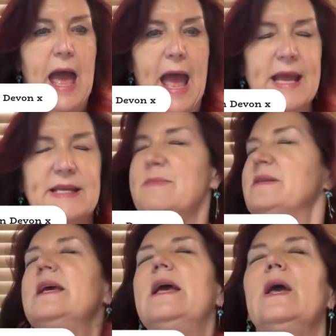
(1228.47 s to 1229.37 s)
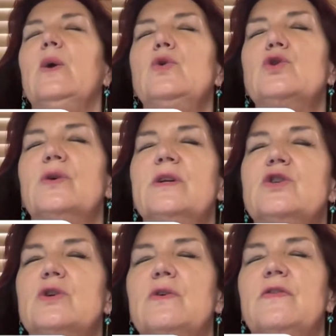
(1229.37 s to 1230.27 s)
And let me see who
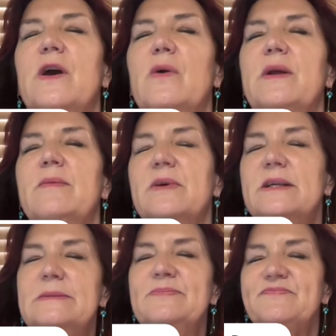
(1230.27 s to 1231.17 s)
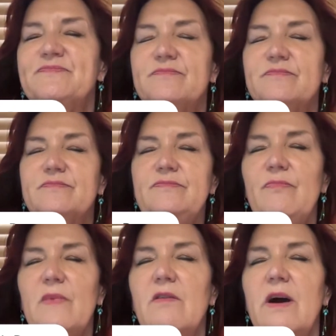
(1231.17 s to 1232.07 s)
joins you, Fiona.
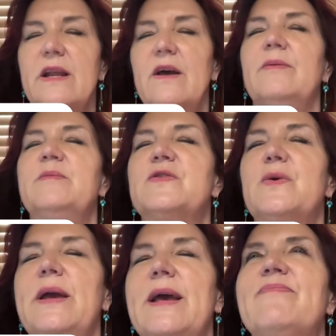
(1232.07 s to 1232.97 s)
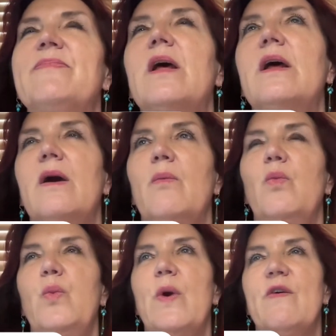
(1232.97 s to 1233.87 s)
Right now, let me just feel here.
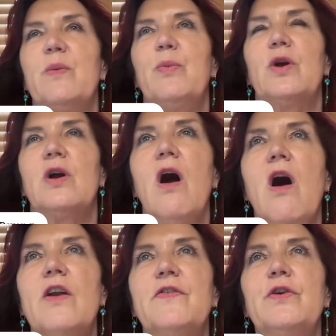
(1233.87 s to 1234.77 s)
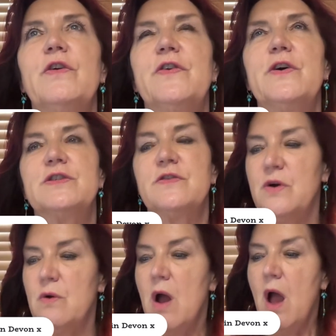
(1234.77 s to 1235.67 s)
We want to put a card for you, first of
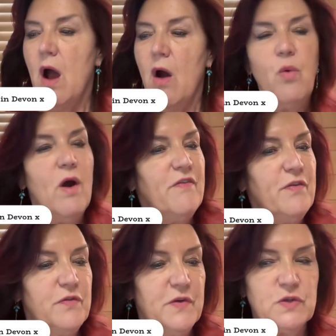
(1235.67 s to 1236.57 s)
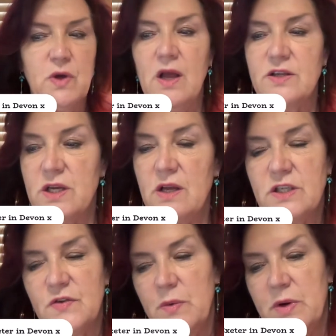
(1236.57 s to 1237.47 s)
all. What I feel, first of all, actually, I
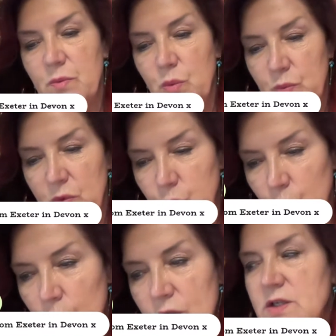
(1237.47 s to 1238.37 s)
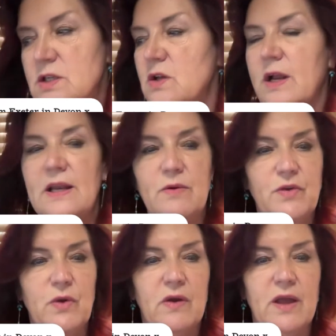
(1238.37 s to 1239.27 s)
just want to work subtly with
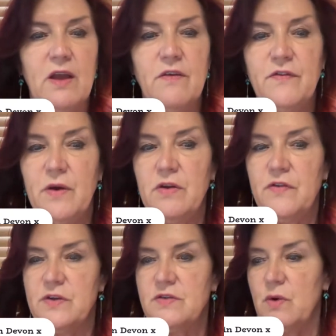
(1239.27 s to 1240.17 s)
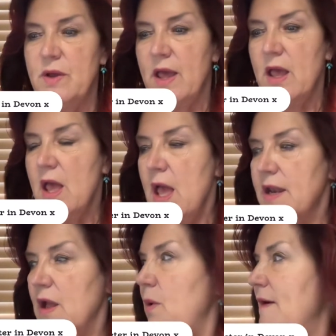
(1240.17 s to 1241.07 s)
you, okay, Fiona, first of all, here.
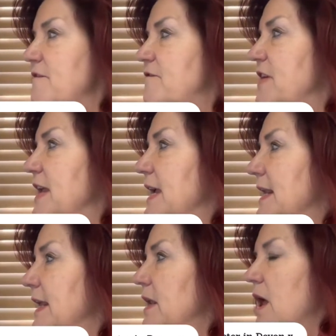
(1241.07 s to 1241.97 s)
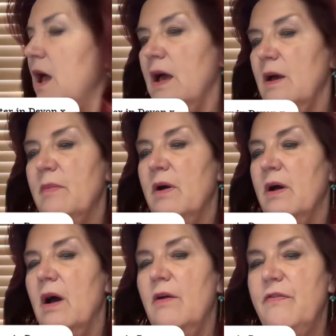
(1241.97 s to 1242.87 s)
Now, what I'm feeling,
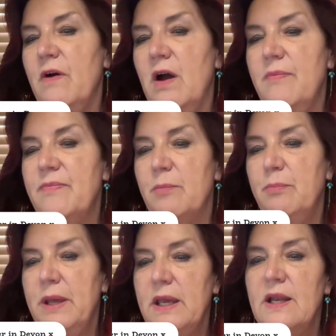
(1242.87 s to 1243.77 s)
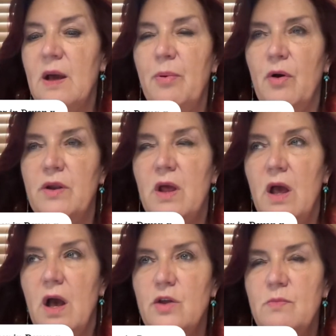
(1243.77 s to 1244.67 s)
I'm picking up on,
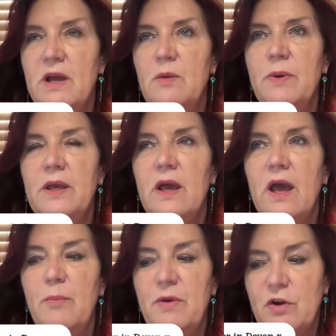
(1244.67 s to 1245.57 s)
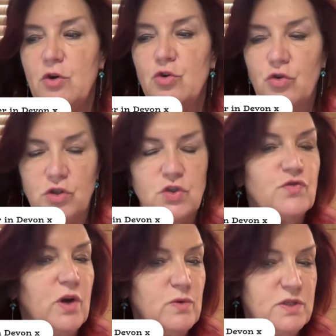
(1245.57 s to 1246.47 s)
you may be at a bit of a
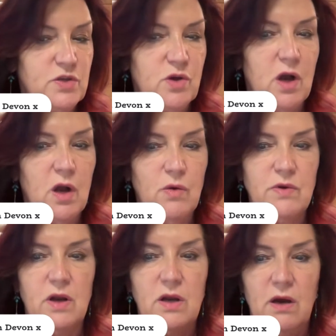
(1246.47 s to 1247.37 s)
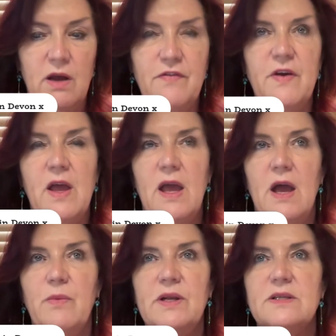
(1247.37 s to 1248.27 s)
crossroads in your own life.
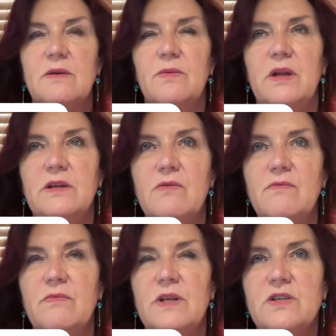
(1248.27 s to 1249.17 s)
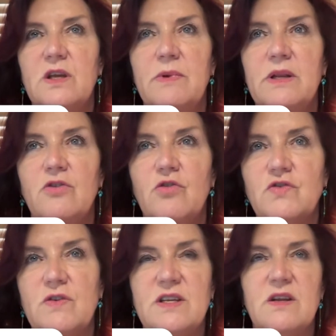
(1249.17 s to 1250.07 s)
And when I don't necessarily mean
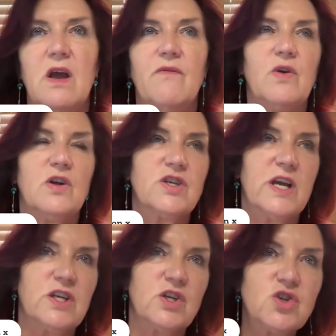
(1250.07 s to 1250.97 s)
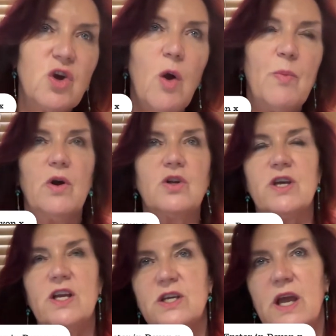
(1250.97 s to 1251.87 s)
crossroads, as in we've got to change our job, we've got to
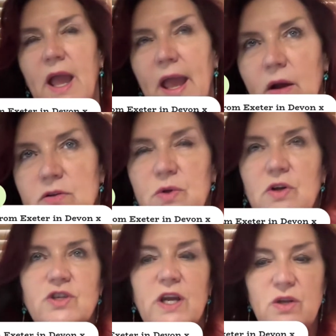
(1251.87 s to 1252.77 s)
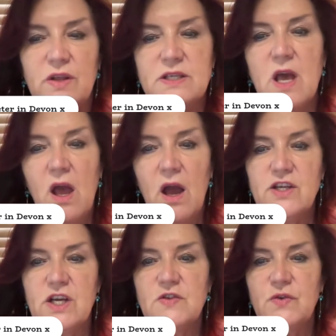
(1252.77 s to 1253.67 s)
change our house, we've got to change this. I
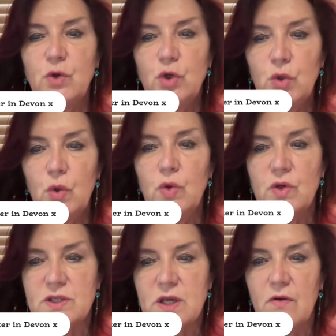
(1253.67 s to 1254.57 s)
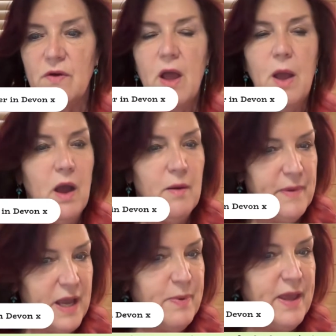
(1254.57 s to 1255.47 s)
just feel you yourself are
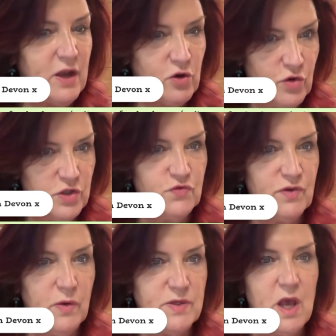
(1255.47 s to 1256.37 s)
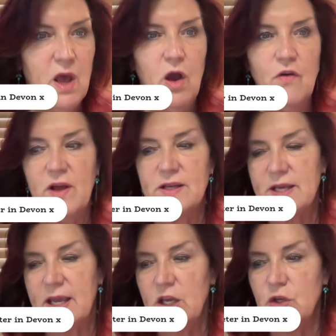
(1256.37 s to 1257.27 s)
maybe at crossroads of like
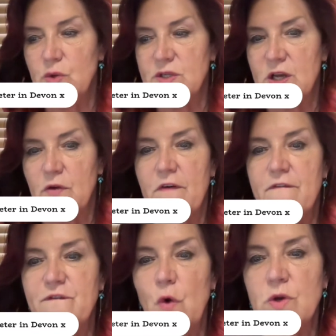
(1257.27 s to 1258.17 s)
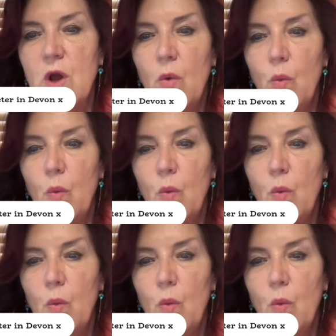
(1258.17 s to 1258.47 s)
taking yourself forward.